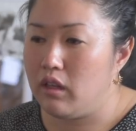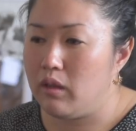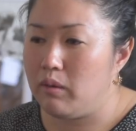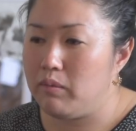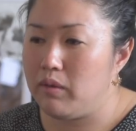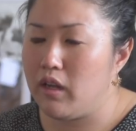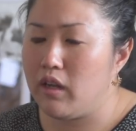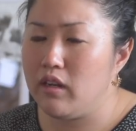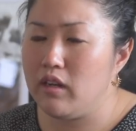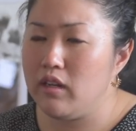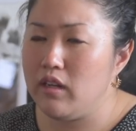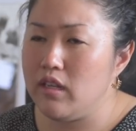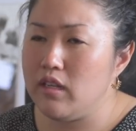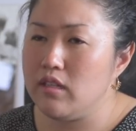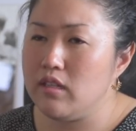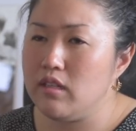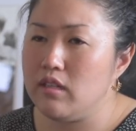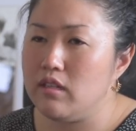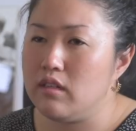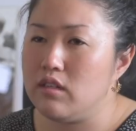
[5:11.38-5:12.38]
not an
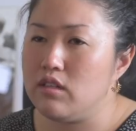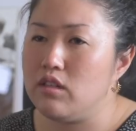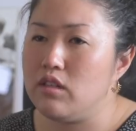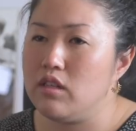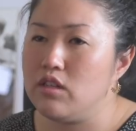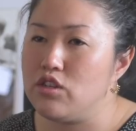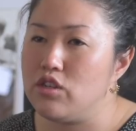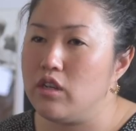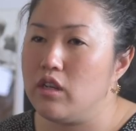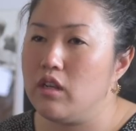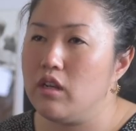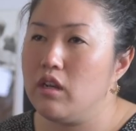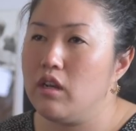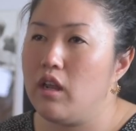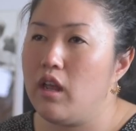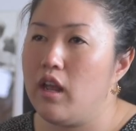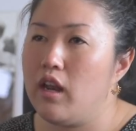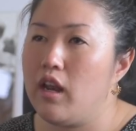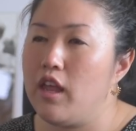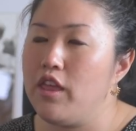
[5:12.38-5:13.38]
easy decision.
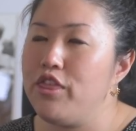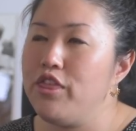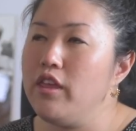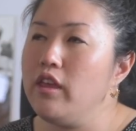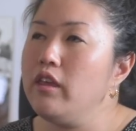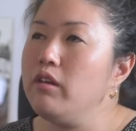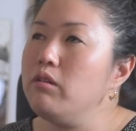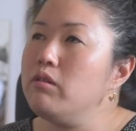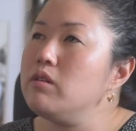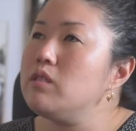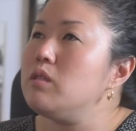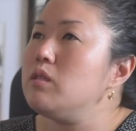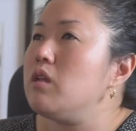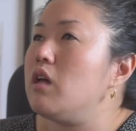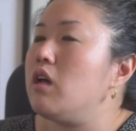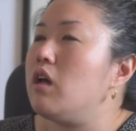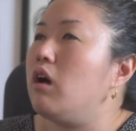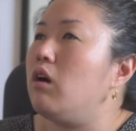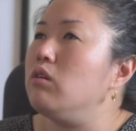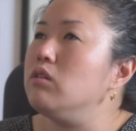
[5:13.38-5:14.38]
And I think it was
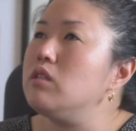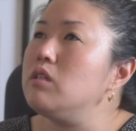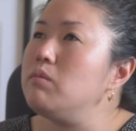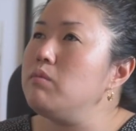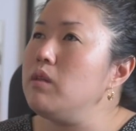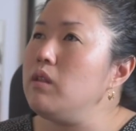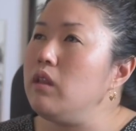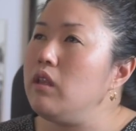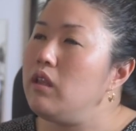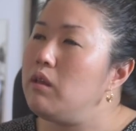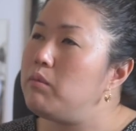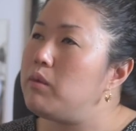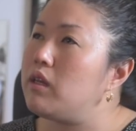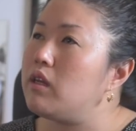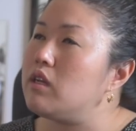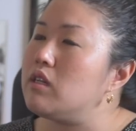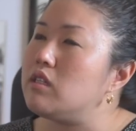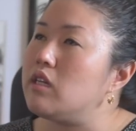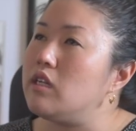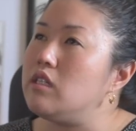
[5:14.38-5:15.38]
ultimately
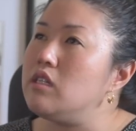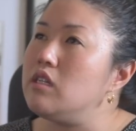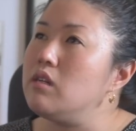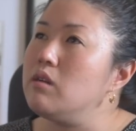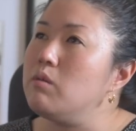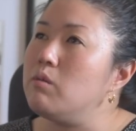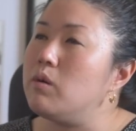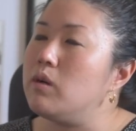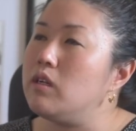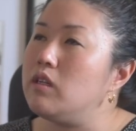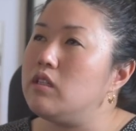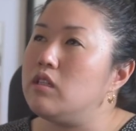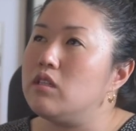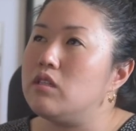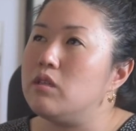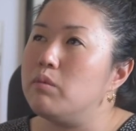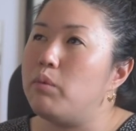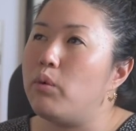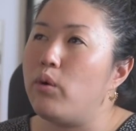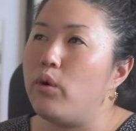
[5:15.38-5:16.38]
because I didn't want to
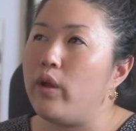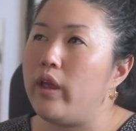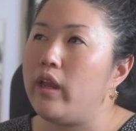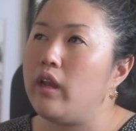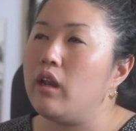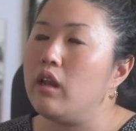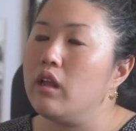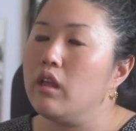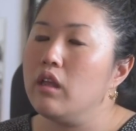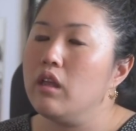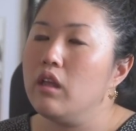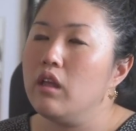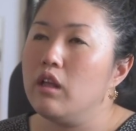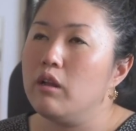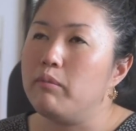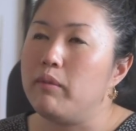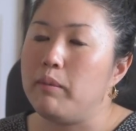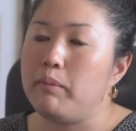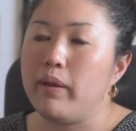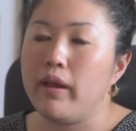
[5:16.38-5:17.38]
disappoint
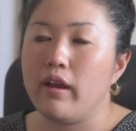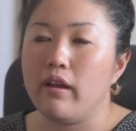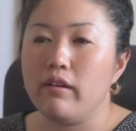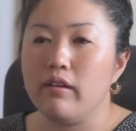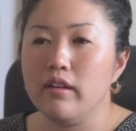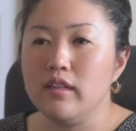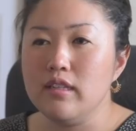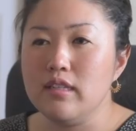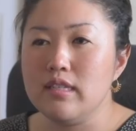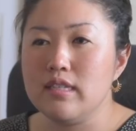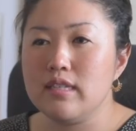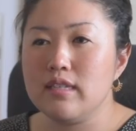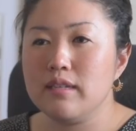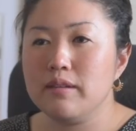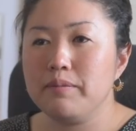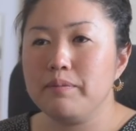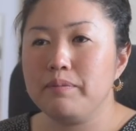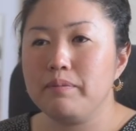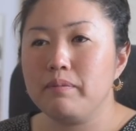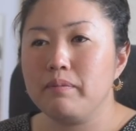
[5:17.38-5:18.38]
my parents,
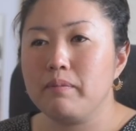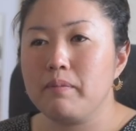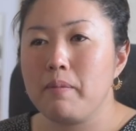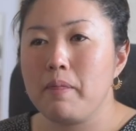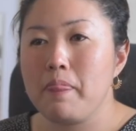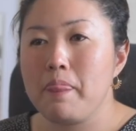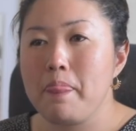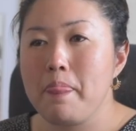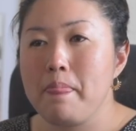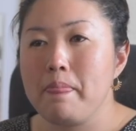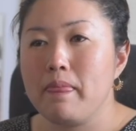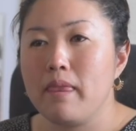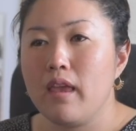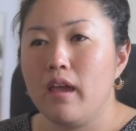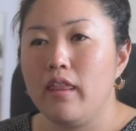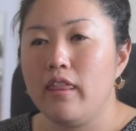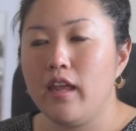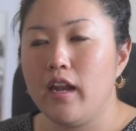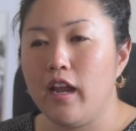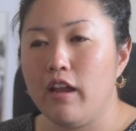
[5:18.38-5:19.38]

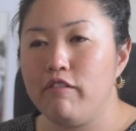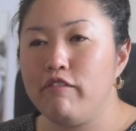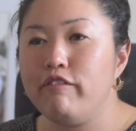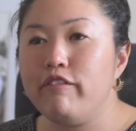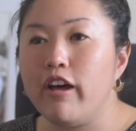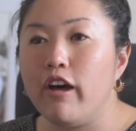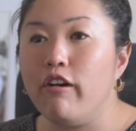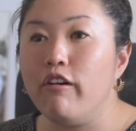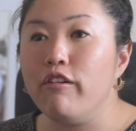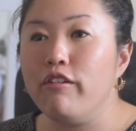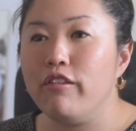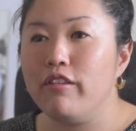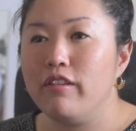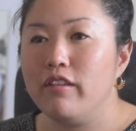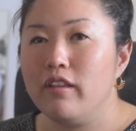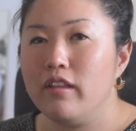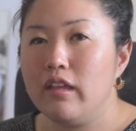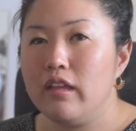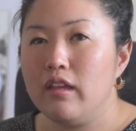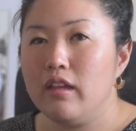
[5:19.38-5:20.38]
that I felt
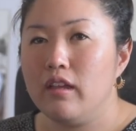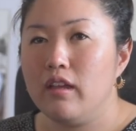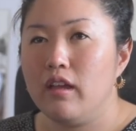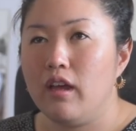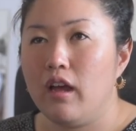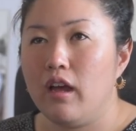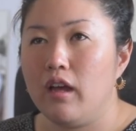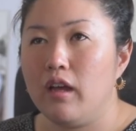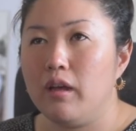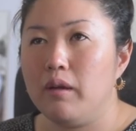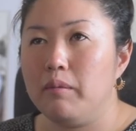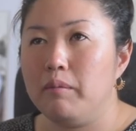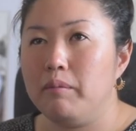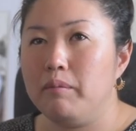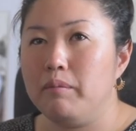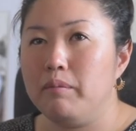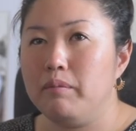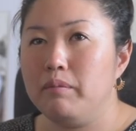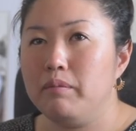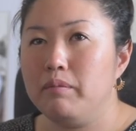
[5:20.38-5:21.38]

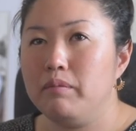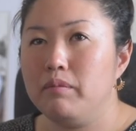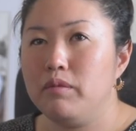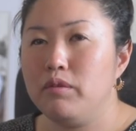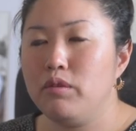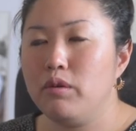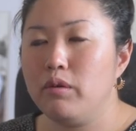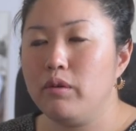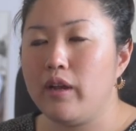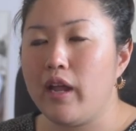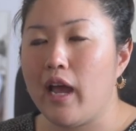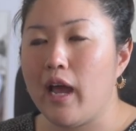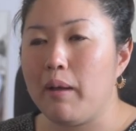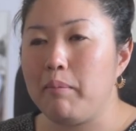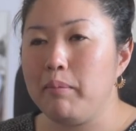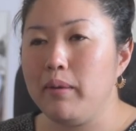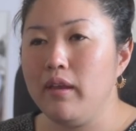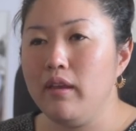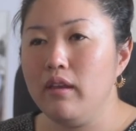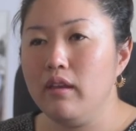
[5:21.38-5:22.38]
so
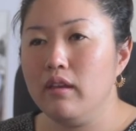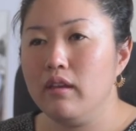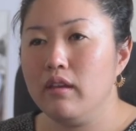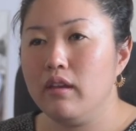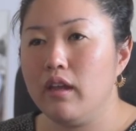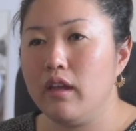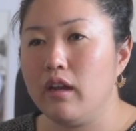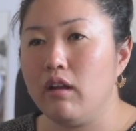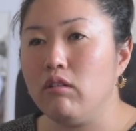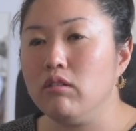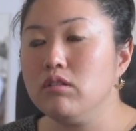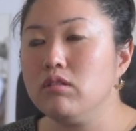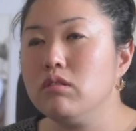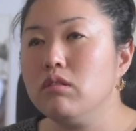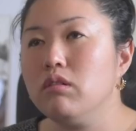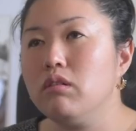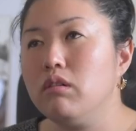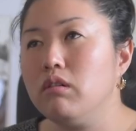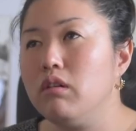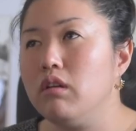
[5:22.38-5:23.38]
unhappy. And
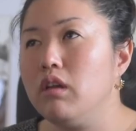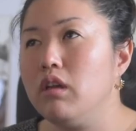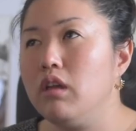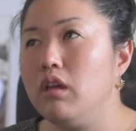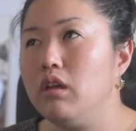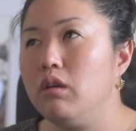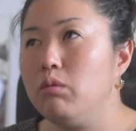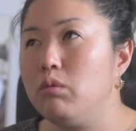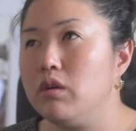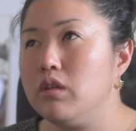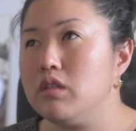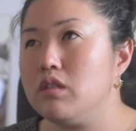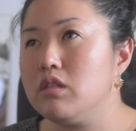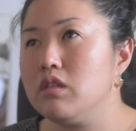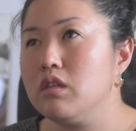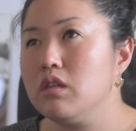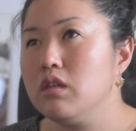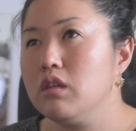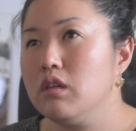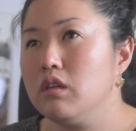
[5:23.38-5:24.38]
also
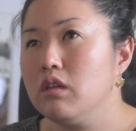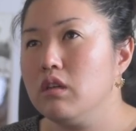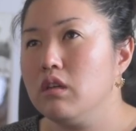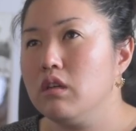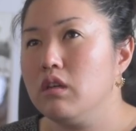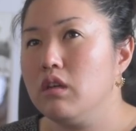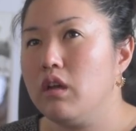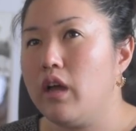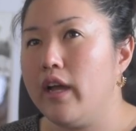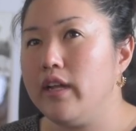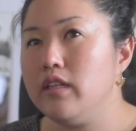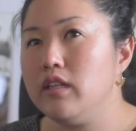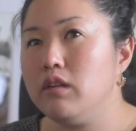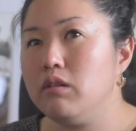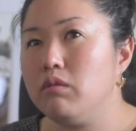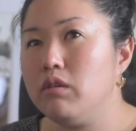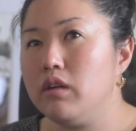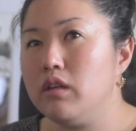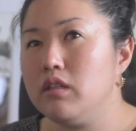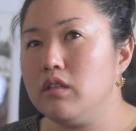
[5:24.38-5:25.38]
I
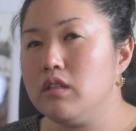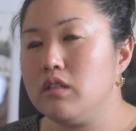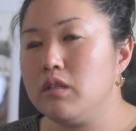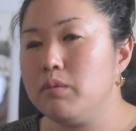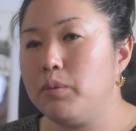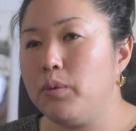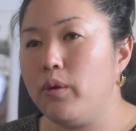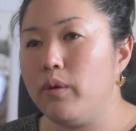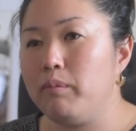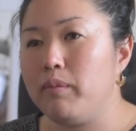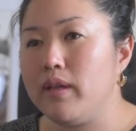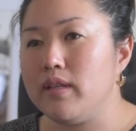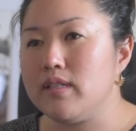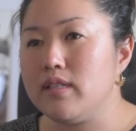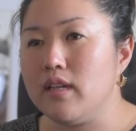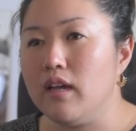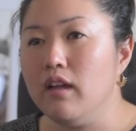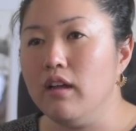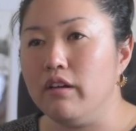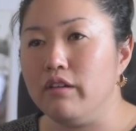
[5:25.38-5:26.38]
didn't want to disappoint
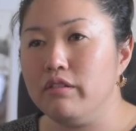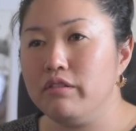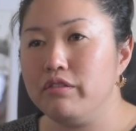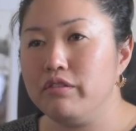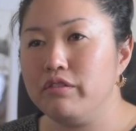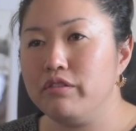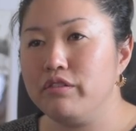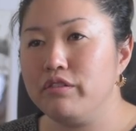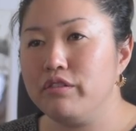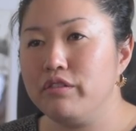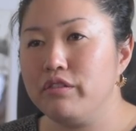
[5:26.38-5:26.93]
myself,